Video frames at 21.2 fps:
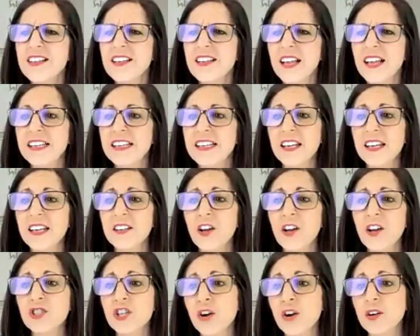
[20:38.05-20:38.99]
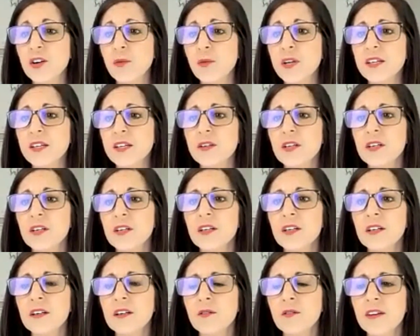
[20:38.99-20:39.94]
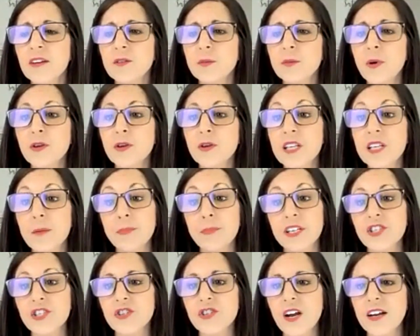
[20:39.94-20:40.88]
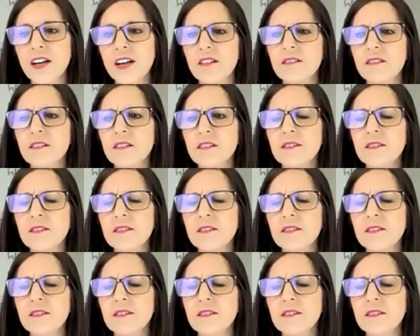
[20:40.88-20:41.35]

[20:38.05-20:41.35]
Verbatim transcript: and and no joke and we can we'll have to post that picture i don't